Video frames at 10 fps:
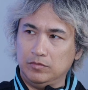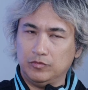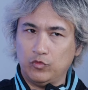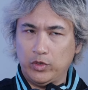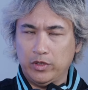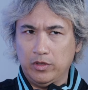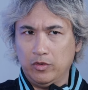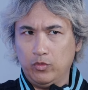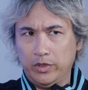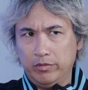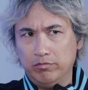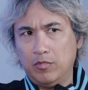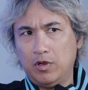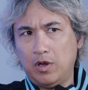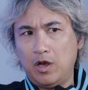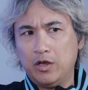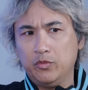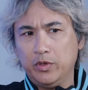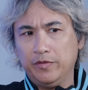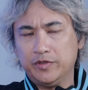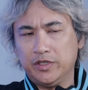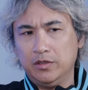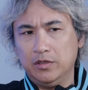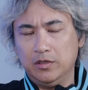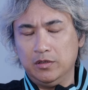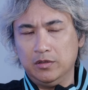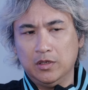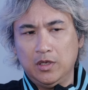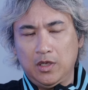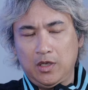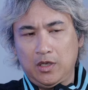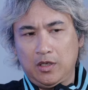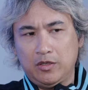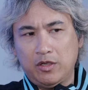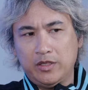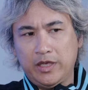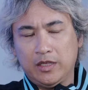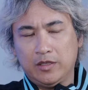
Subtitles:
With hard riffs and all that.